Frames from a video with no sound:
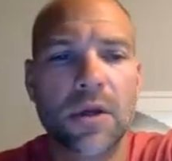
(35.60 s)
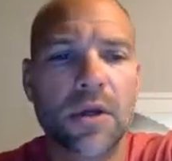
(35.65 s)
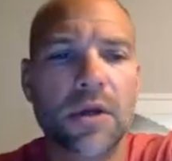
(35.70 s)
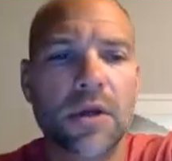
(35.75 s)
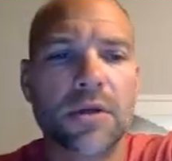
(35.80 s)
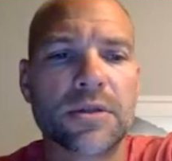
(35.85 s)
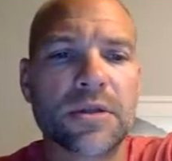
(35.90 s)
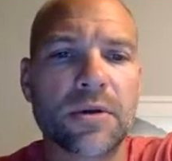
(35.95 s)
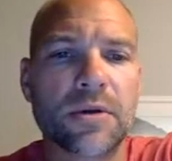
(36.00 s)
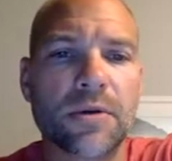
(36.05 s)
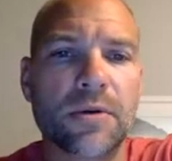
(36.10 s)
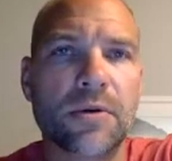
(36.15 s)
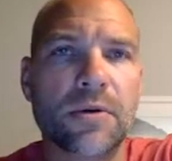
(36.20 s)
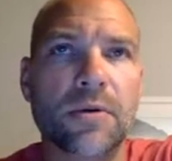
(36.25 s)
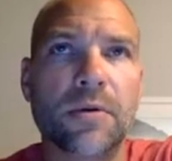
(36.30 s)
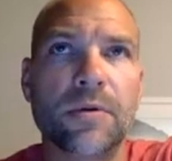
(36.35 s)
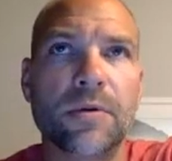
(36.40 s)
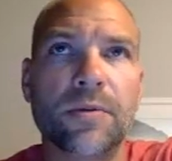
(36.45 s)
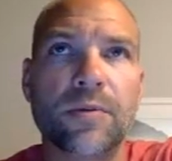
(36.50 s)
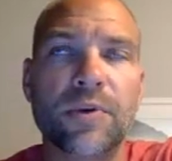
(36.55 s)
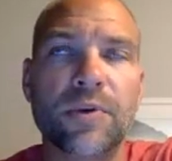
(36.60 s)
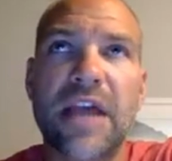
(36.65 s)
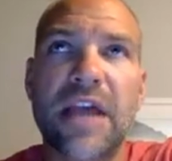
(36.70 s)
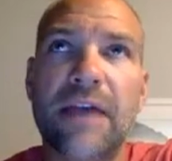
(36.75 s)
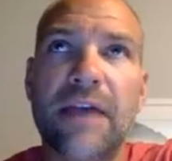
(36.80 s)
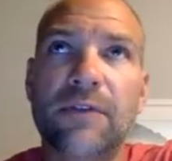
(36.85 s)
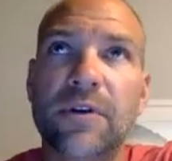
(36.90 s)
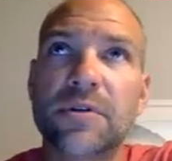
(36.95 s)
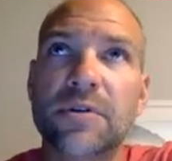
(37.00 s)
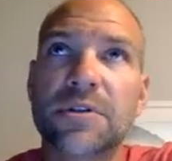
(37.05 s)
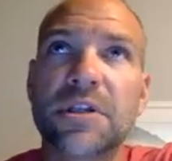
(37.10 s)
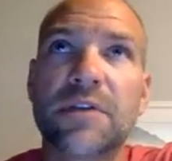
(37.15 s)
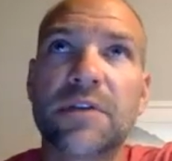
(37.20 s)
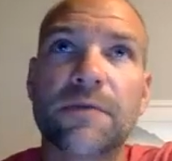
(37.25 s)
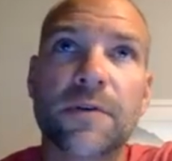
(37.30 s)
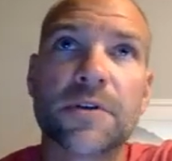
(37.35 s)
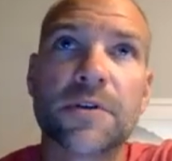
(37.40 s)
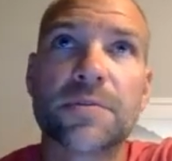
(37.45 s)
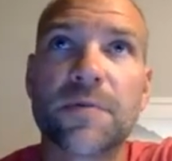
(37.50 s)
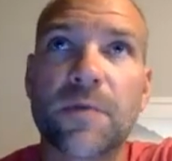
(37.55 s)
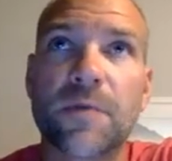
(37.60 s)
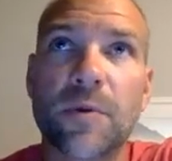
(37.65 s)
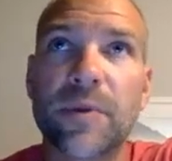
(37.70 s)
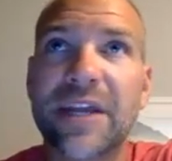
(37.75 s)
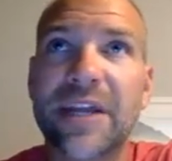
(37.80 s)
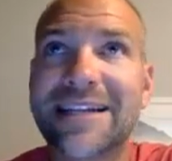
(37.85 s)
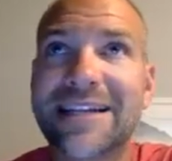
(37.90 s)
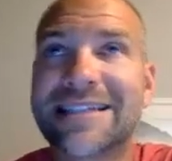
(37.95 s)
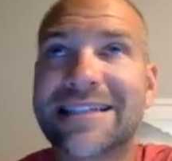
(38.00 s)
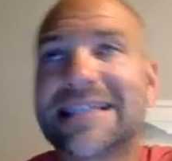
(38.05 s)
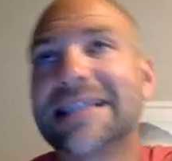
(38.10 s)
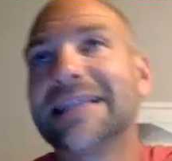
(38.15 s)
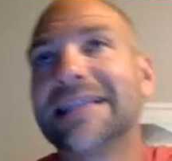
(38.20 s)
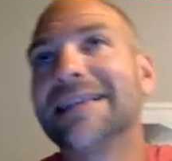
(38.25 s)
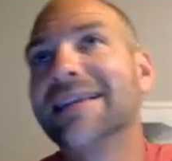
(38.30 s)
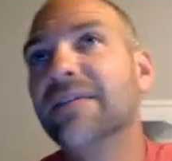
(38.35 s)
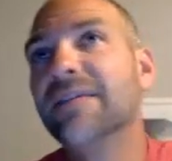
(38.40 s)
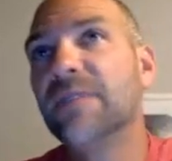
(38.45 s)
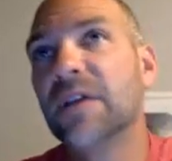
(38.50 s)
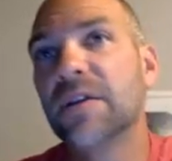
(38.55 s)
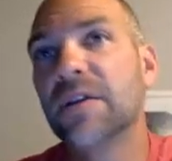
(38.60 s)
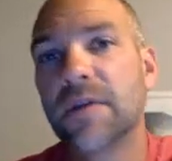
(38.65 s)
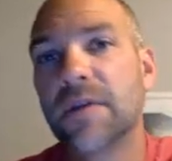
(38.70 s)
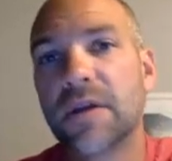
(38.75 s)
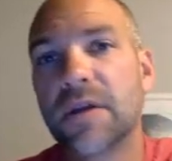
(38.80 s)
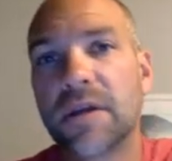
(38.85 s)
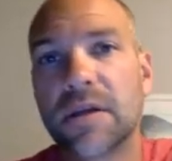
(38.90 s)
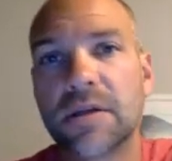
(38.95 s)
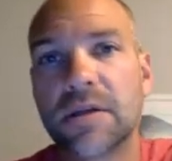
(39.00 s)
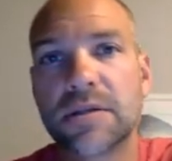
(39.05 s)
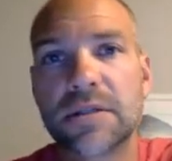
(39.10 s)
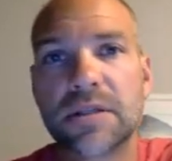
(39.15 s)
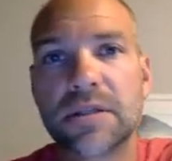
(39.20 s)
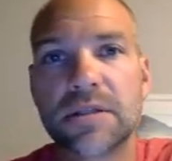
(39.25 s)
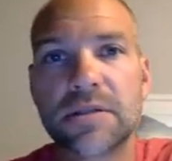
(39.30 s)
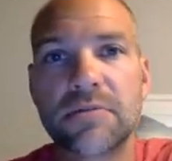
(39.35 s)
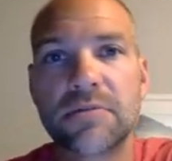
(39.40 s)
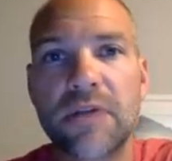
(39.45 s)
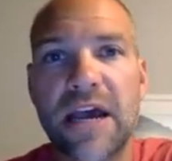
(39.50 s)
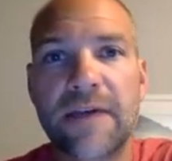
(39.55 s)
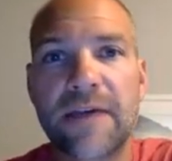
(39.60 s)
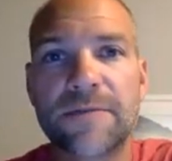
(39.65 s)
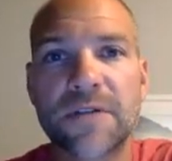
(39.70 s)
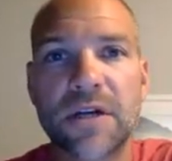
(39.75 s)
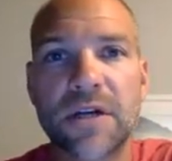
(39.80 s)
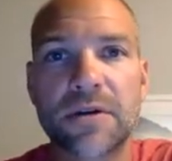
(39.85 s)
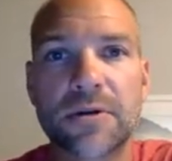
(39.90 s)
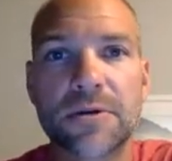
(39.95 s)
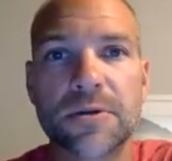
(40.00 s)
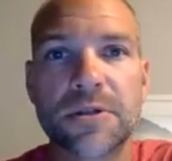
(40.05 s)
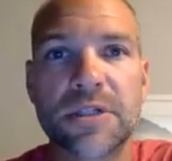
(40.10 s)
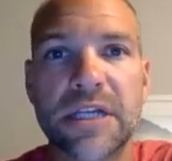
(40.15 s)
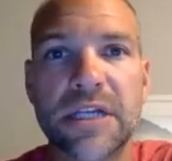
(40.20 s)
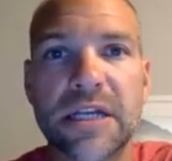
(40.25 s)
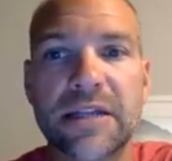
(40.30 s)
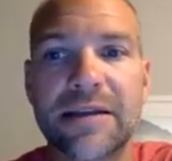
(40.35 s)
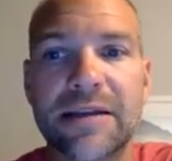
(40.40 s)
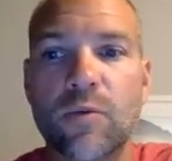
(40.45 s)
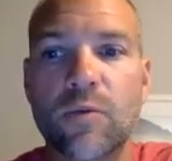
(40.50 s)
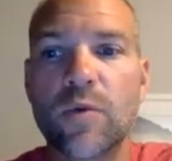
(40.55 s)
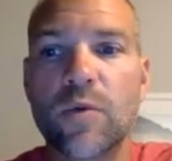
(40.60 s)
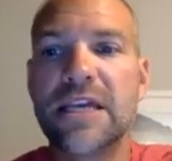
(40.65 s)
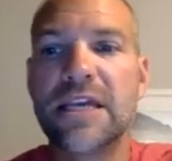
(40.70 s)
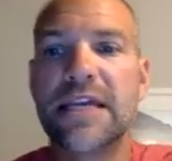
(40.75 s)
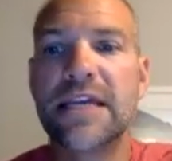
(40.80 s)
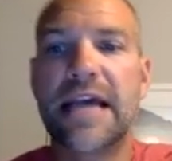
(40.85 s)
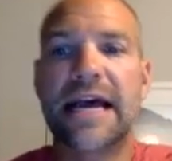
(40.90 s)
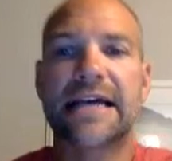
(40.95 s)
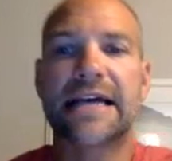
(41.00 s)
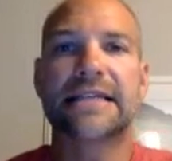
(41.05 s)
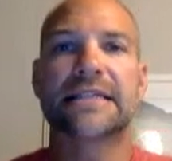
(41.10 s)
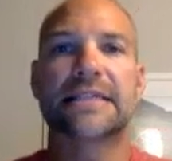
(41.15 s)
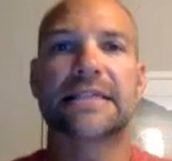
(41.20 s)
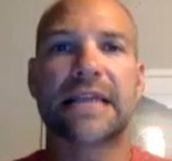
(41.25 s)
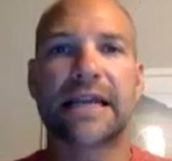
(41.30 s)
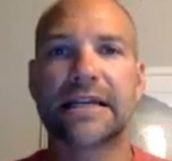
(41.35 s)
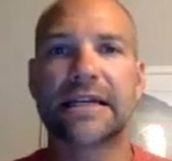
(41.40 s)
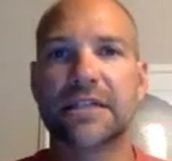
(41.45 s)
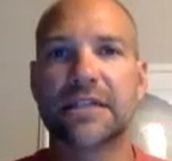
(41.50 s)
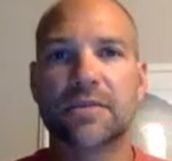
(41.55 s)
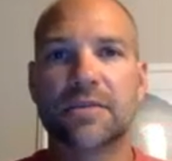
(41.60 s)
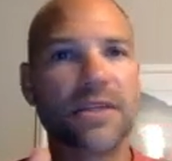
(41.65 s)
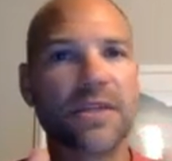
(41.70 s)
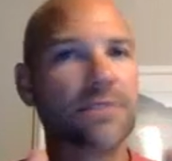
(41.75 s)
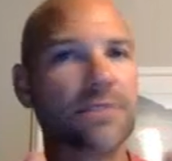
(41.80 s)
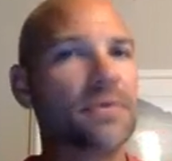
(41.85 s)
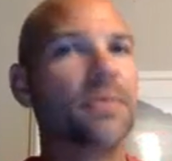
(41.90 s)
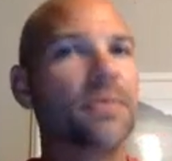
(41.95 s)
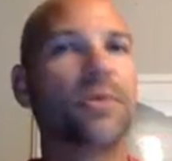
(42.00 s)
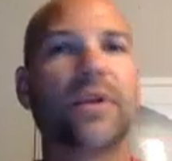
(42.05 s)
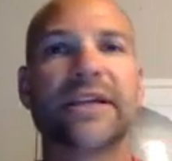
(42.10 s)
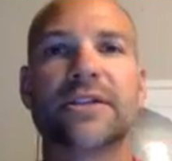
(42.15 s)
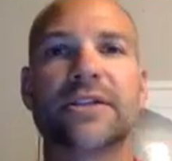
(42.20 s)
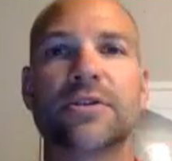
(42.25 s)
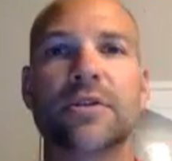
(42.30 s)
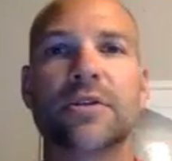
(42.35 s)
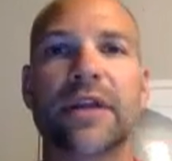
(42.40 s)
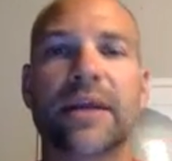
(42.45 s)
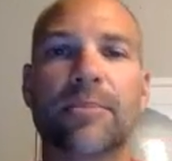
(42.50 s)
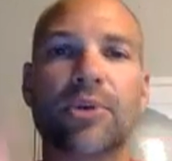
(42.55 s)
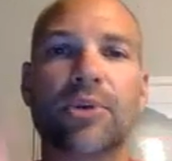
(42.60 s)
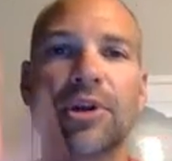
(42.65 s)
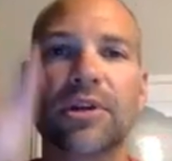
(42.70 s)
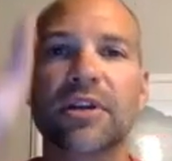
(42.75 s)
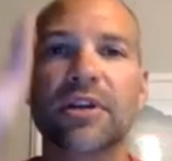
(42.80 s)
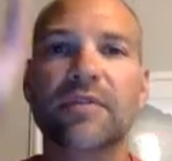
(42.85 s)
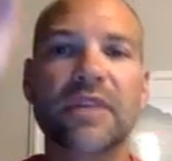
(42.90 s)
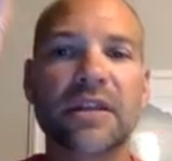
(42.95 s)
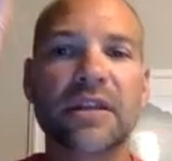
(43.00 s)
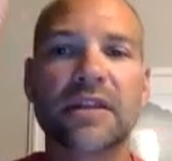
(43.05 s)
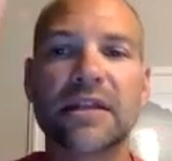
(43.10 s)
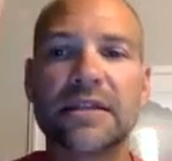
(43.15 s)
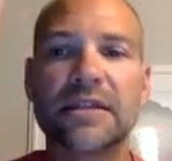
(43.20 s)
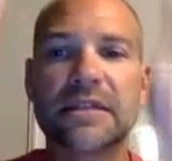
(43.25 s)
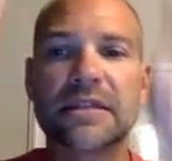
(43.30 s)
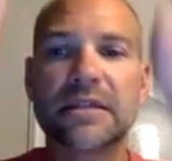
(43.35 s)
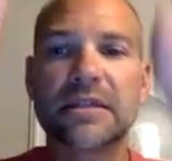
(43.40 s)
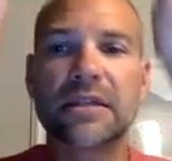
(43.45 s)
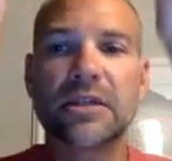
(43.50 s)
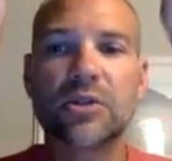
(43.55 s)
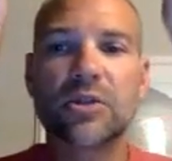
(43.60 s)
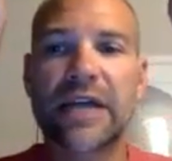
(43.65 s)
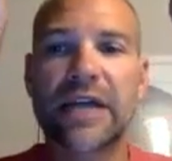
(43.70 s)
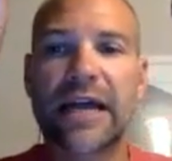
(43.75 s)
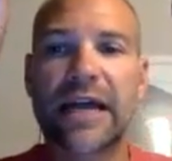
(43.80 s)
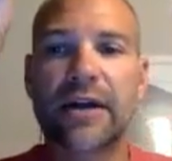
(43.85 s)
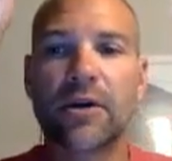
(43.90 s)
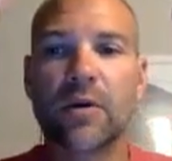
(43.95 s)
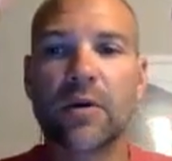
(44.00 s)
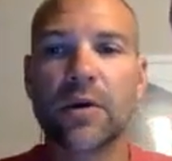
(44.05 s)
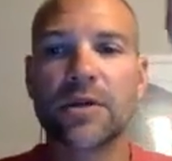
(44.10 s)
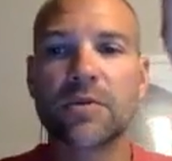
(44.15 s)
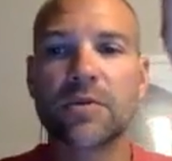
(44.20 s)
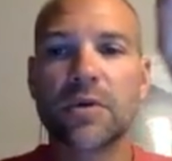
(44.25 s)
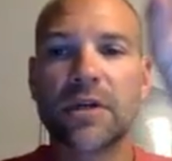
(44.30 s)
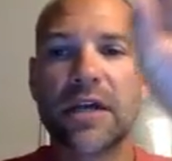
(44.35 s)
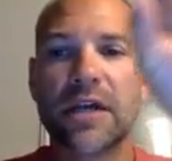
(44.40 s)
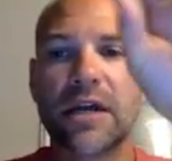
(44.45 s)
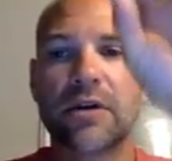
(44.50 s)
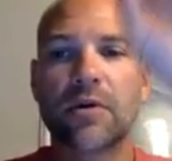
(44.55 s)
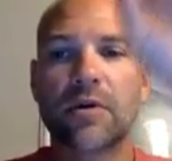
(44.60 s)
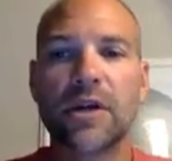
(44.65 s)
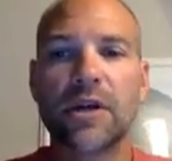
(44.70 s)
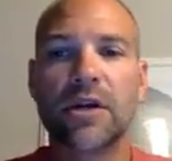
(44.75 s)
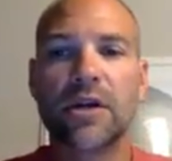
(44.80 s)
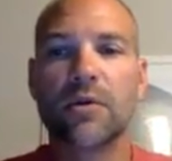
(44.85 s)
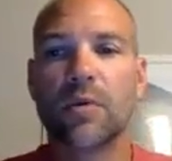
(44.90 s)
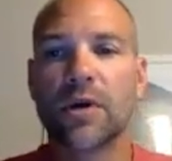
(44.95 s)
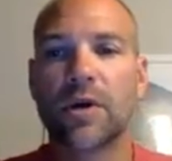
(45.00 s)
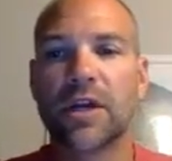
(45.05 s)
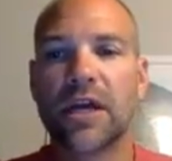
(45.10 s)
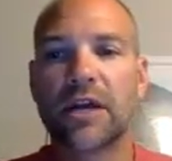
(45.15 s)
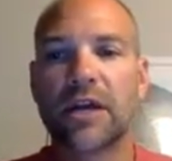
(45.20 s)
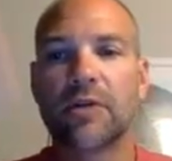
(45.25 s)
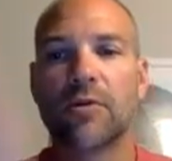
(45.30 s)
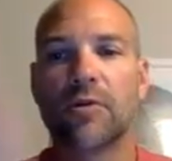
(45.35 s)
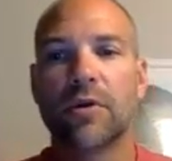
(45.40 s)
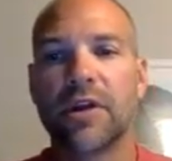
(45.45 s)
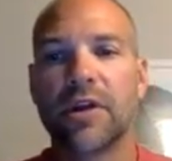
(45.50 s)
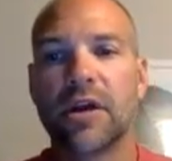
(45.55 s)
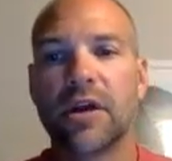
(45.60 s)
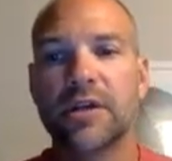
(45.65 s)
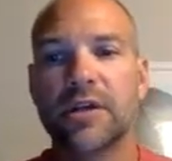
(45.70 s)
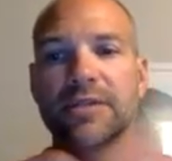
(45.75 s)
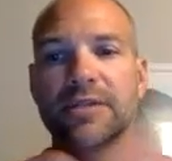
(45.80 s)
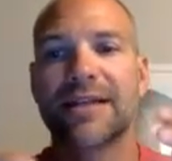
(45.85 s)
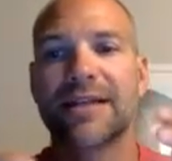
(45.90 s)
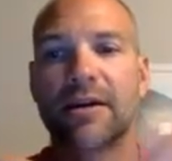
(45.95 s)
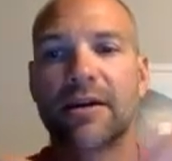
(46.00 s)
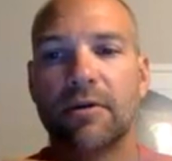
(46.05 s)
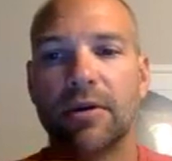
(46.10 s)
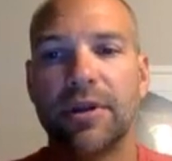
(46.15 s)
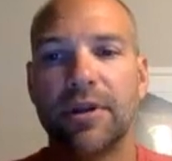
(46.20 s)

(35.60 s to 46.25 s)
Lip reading: So what you have to understand first before we get into the living things is you have to understand that we as scientists, we as people like to like put living things in little categories, one category here, one category there, etc.